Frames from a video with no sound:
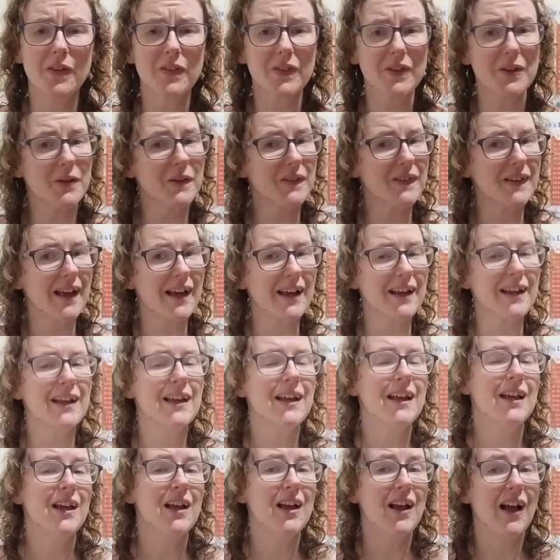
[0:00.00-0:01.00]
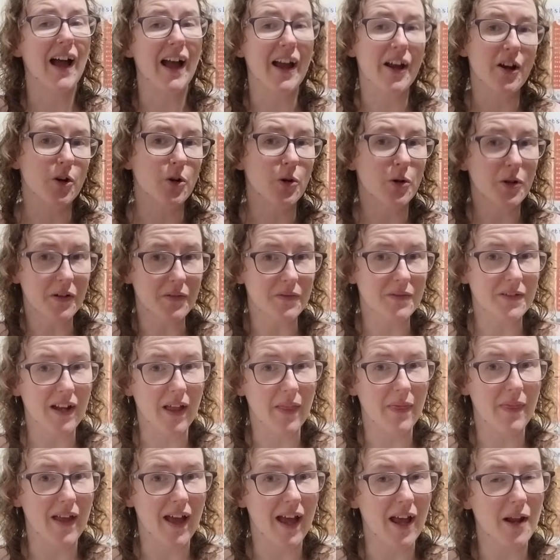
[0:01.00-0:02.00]
So I was like, I could have
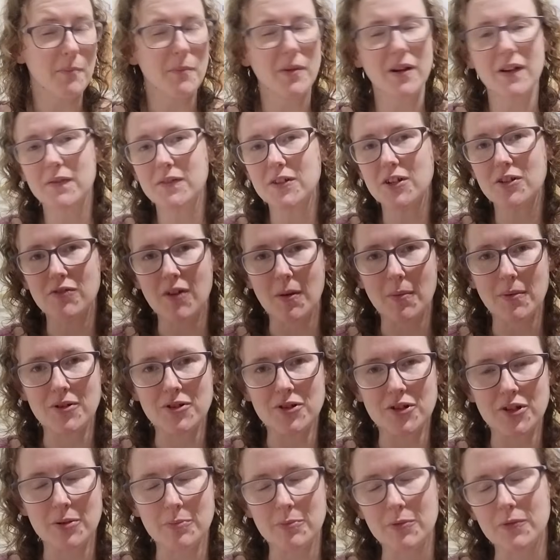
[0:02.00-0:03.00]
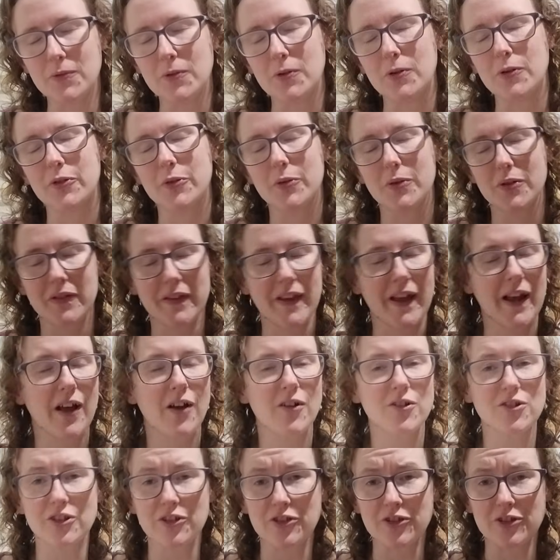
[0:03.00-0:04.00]
done that, but I've done wrap and turn before, so I was like,
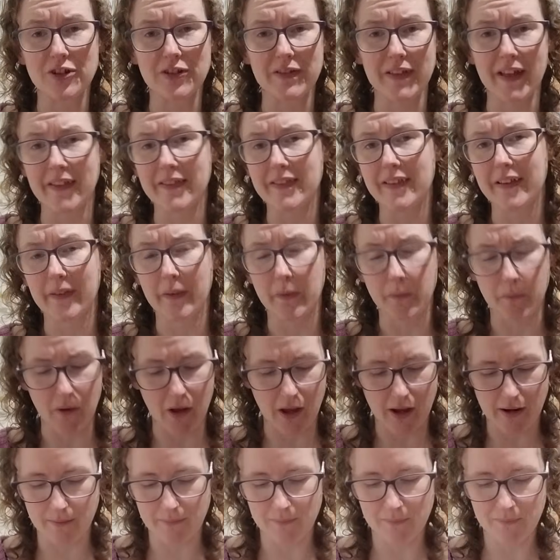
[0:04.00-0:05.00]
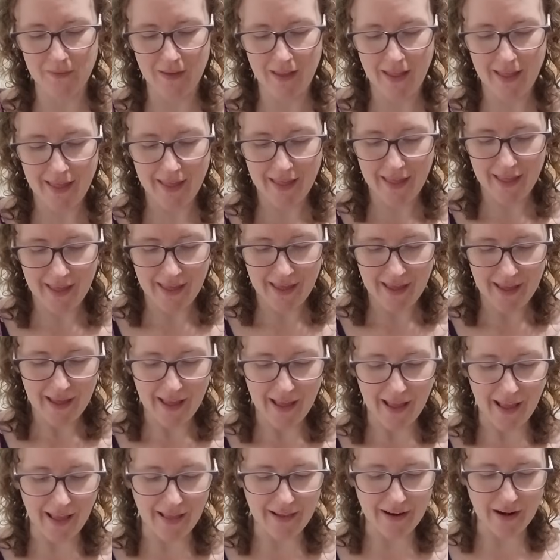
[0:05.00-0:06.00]
I'll just do that, that's fine.
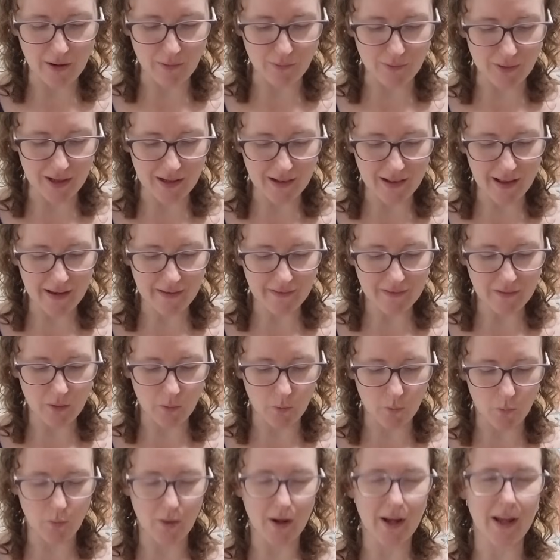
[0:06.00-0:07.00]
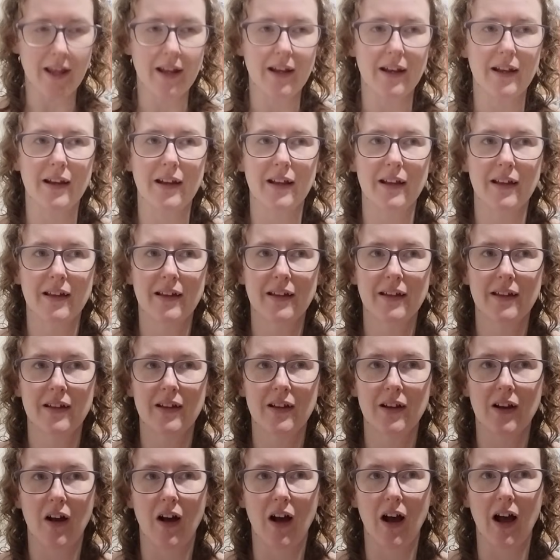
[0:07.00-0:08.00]
And I realized when
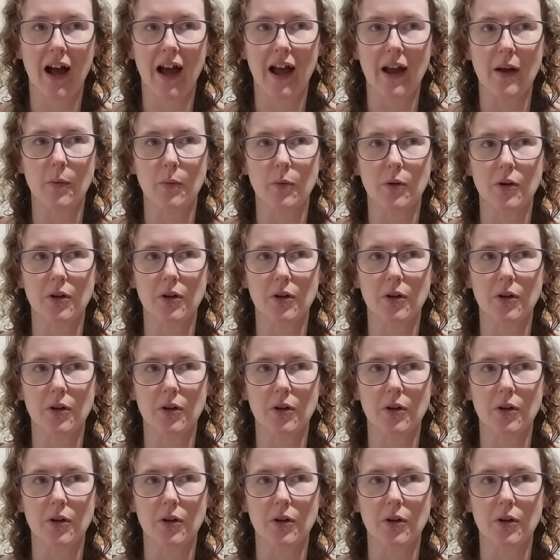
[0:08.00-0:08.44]
I